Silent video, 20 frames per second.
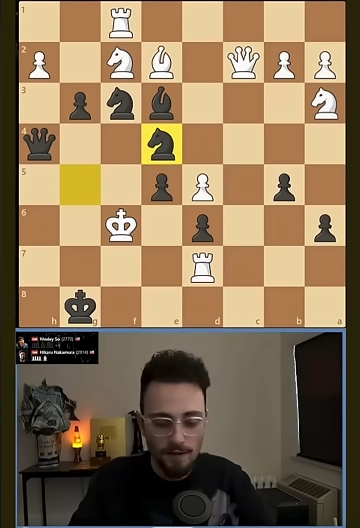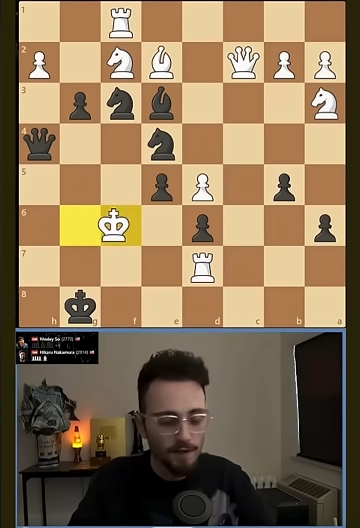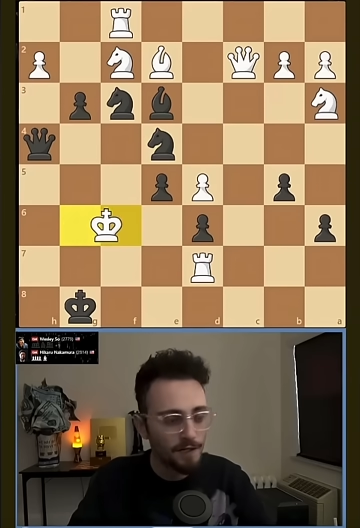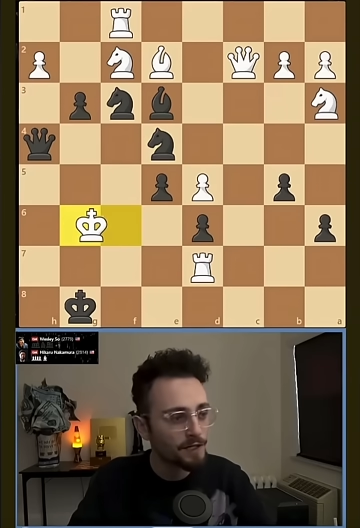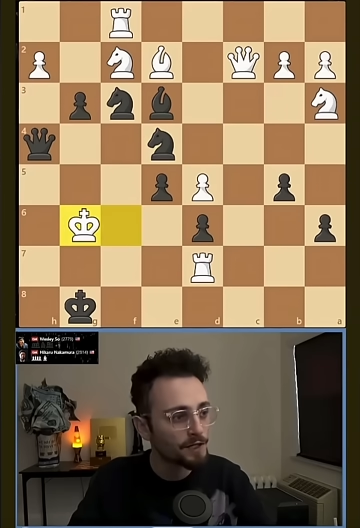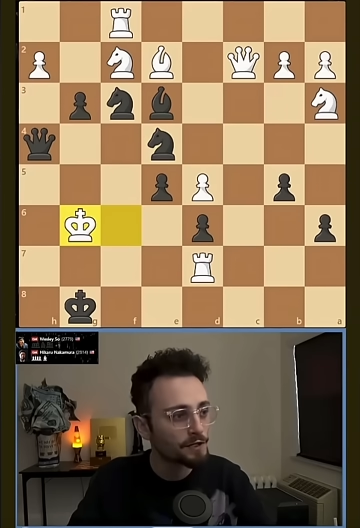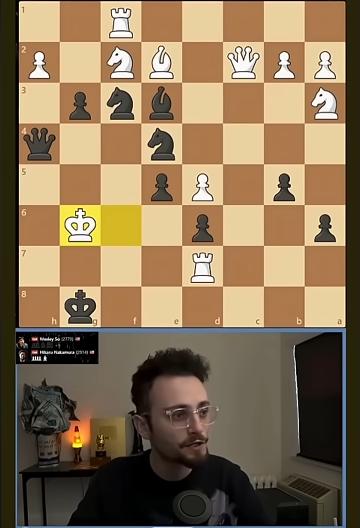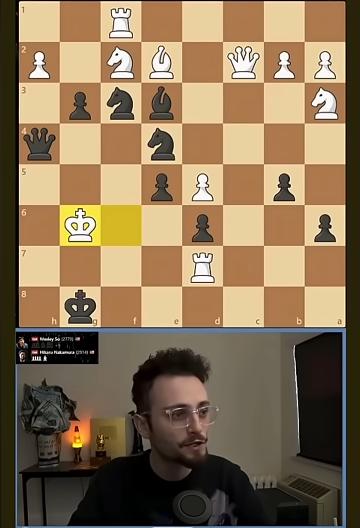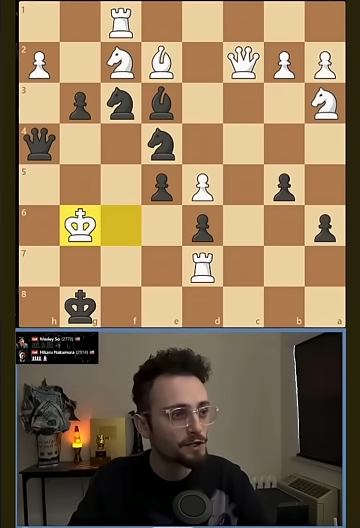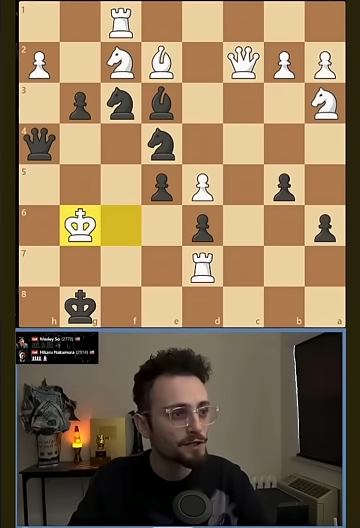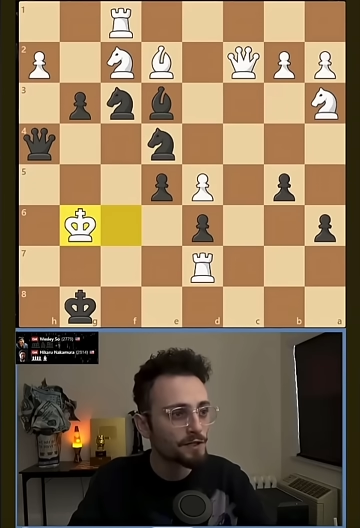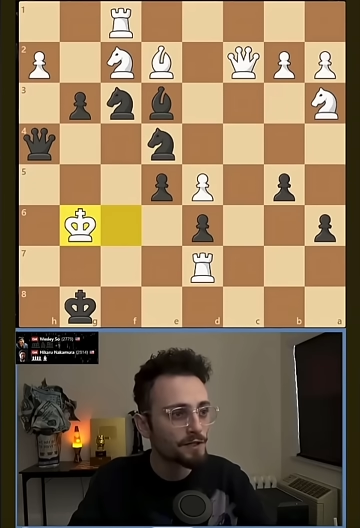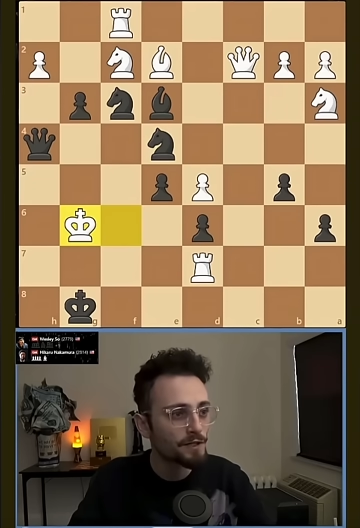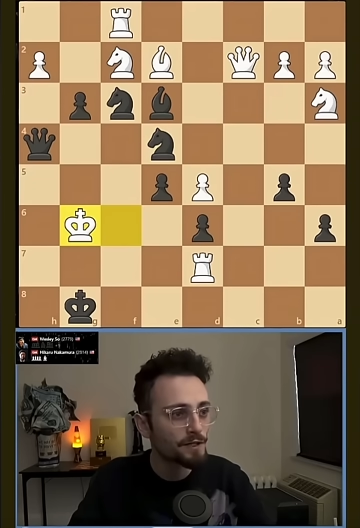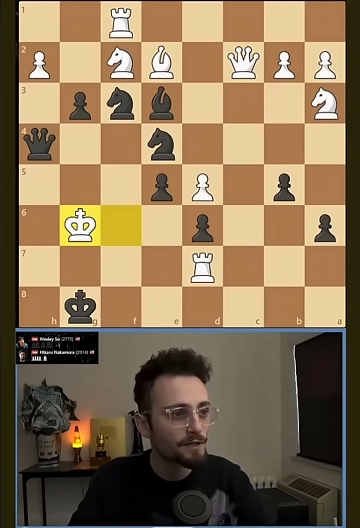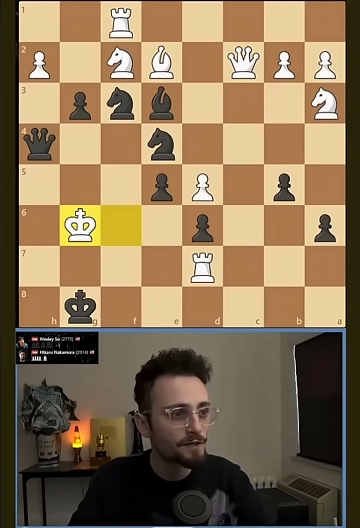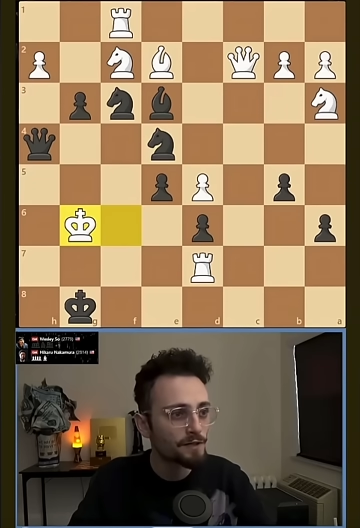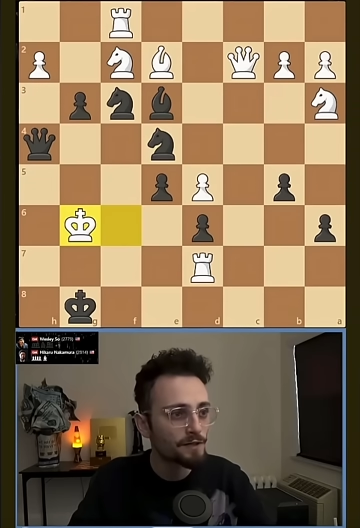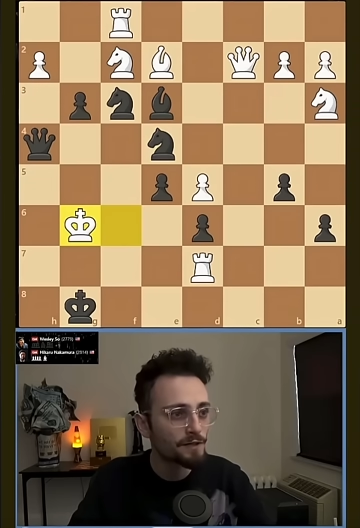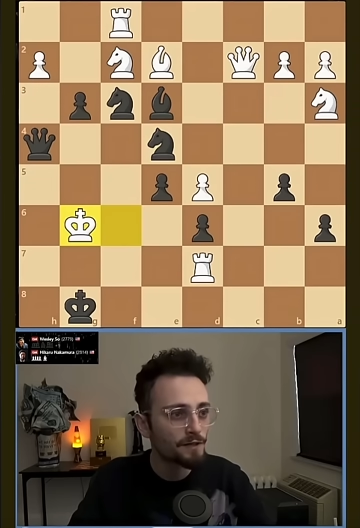King
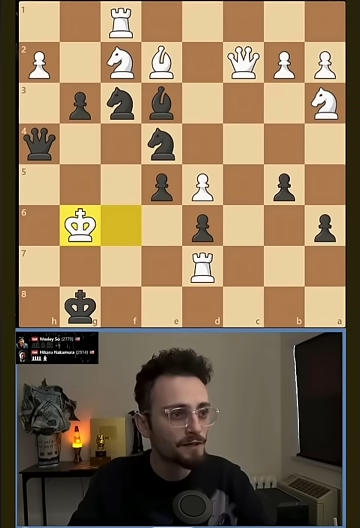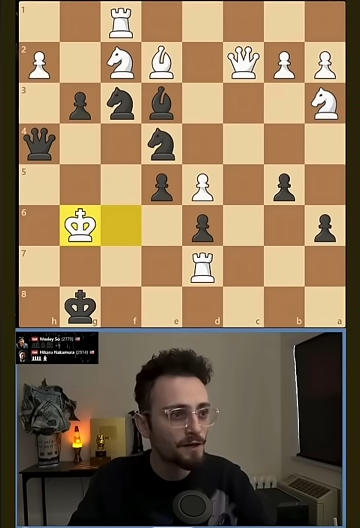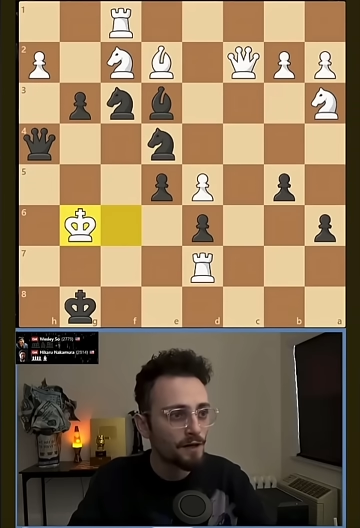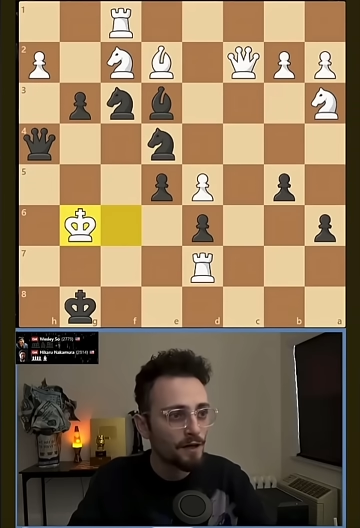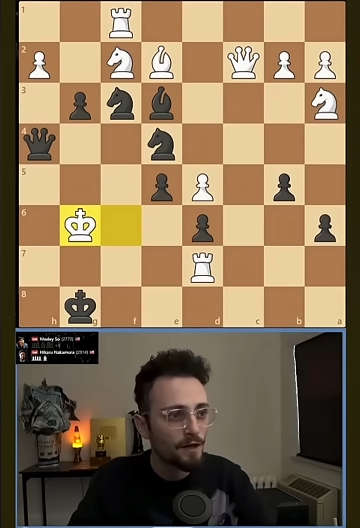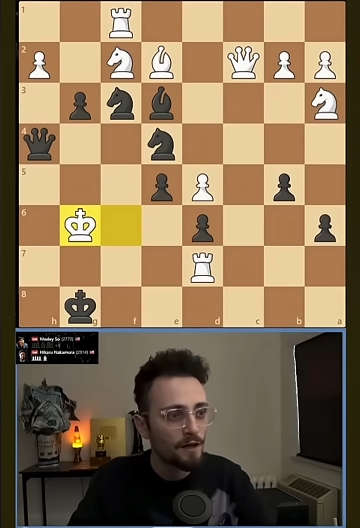g6.